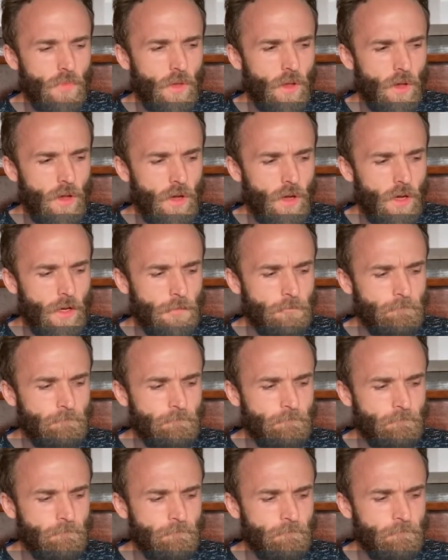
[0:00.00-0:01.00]
don't
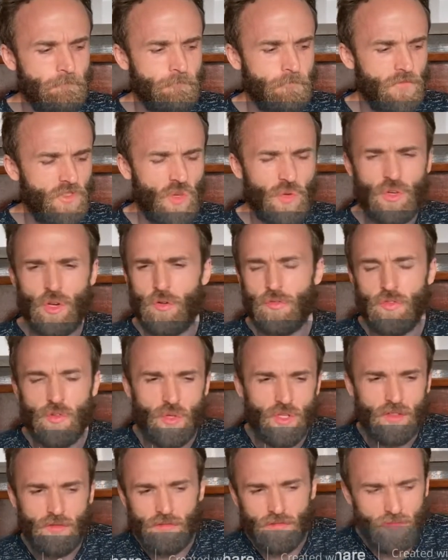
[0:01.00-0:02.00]
know if you
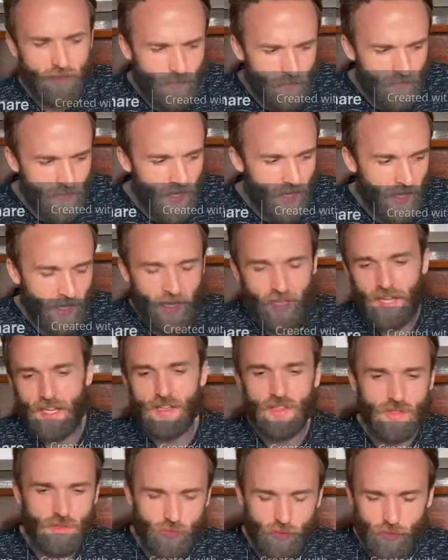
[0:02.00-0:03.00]
can
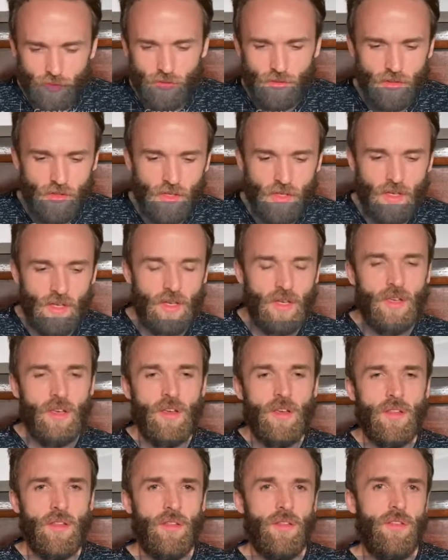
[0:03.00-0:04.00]
handle
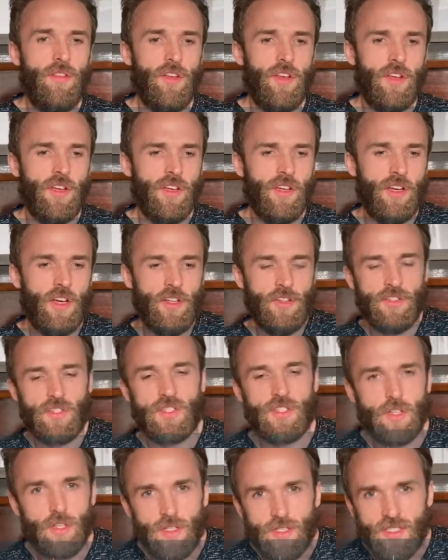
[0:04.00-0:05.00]
the
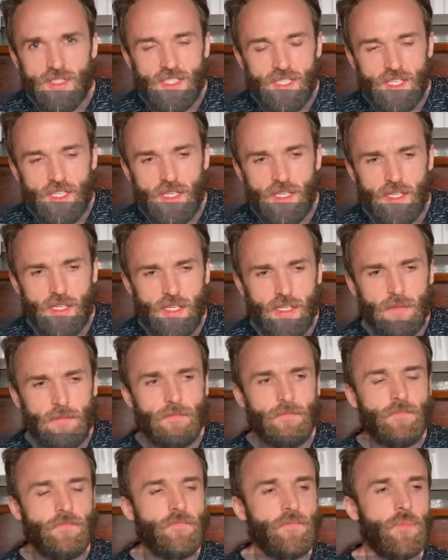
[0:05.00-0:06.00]
uncertainty.
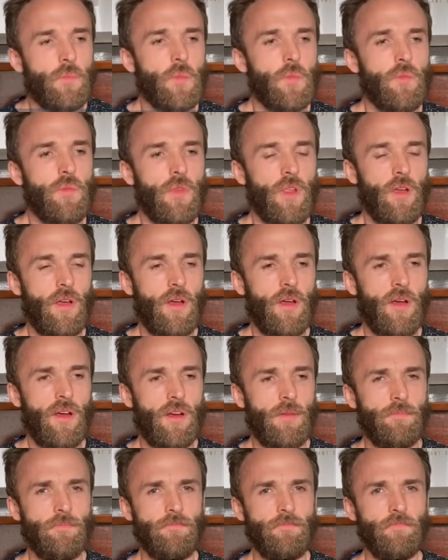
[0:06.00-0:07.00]

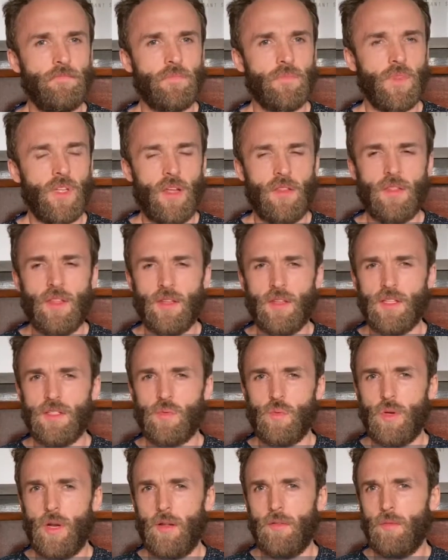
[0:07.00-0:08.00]
I think that's
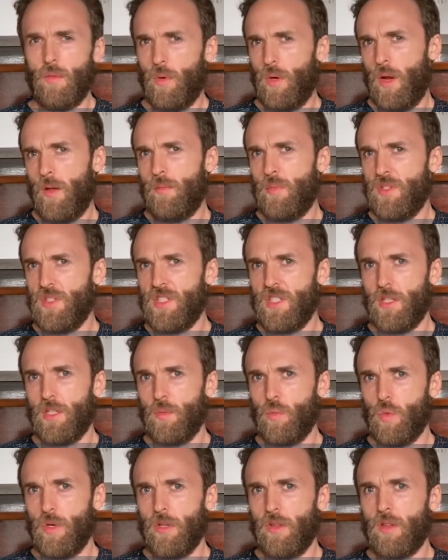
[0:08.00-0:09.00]
what I've been
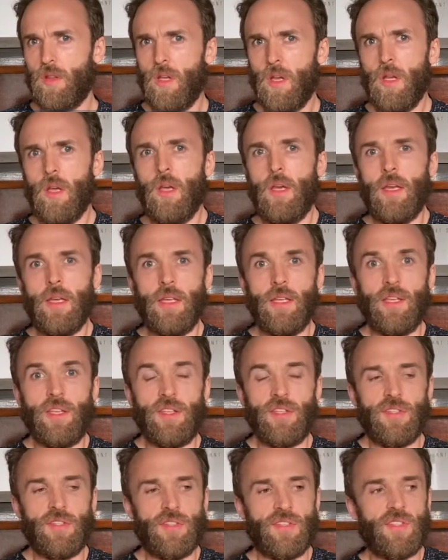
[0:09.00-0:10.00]
dealing with,
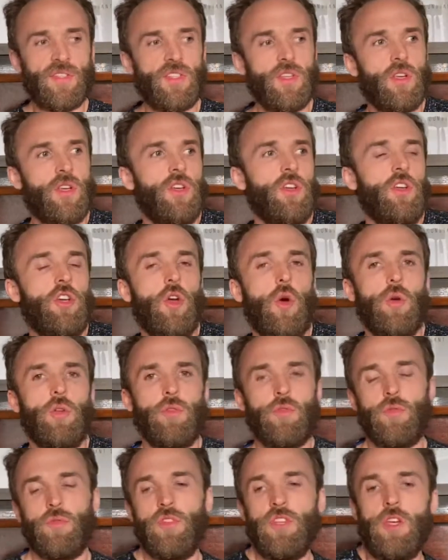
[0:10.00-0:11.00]
is going
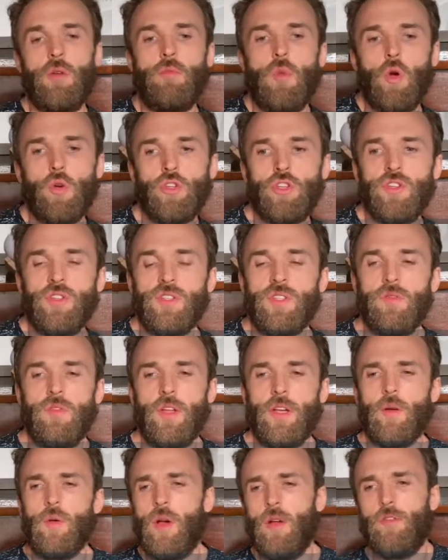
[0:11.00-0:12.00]
through the emotions of
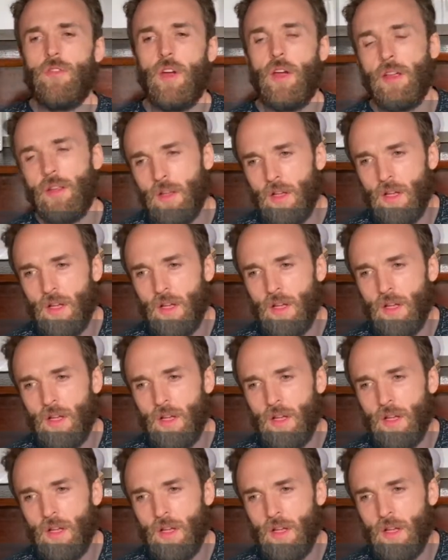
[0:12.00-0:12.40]
like, well, if I